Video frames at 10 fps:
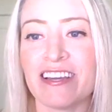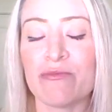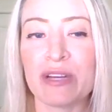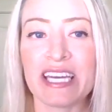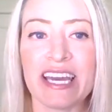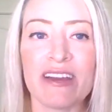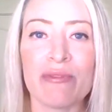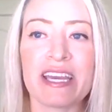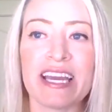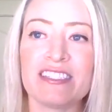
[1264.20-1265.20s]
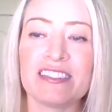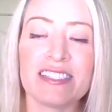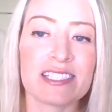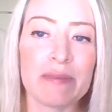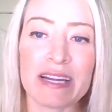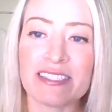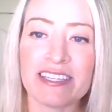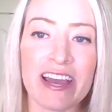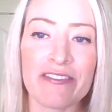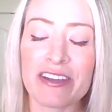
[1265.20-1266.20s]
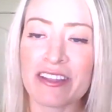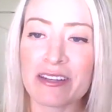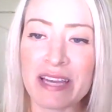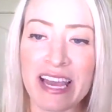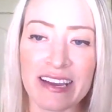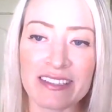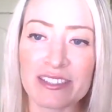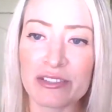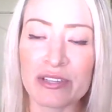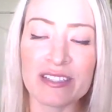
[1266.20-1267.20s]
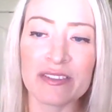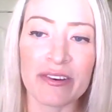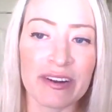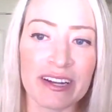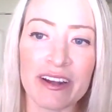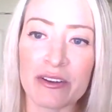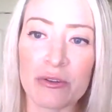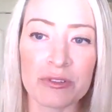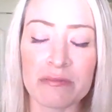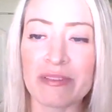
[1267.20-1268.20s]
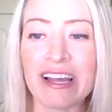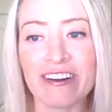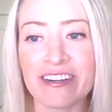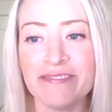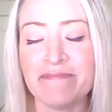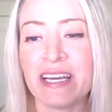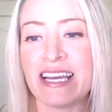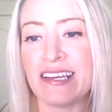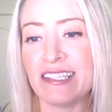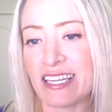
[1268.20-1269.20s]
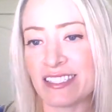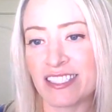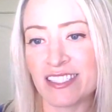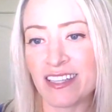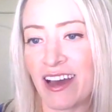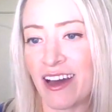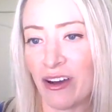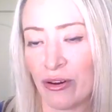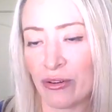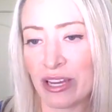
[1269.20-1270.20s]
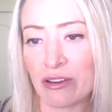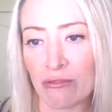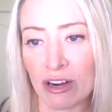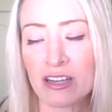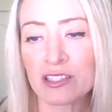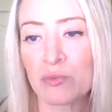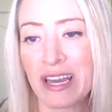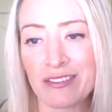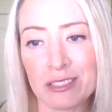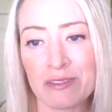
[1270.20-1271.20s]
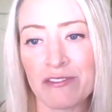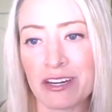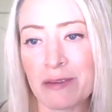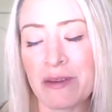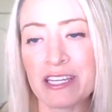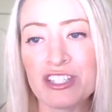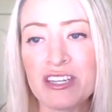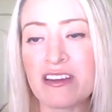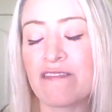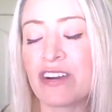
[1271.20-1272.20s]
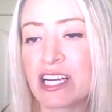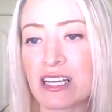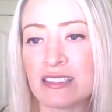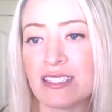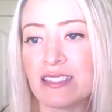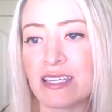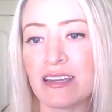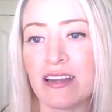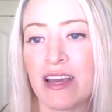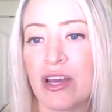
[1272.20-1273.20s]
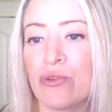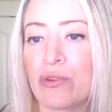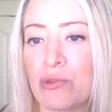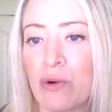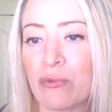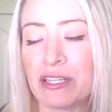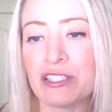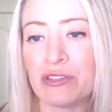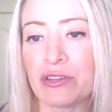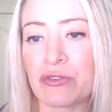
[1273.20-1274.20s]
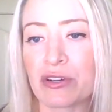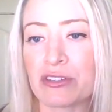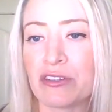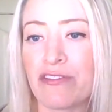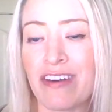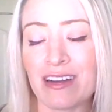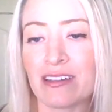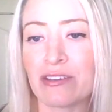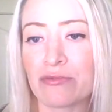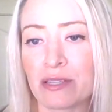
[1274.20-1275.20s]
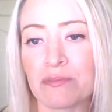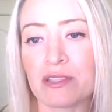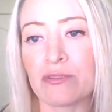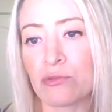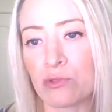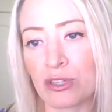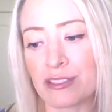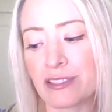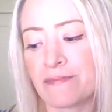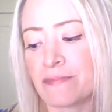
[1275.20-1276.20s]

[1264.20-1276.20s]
we can't just expect everything to be handed to us on a golden platter. That's just not how it works. We have to be very patient and very consistent with what we do in order to finally reap the rewards.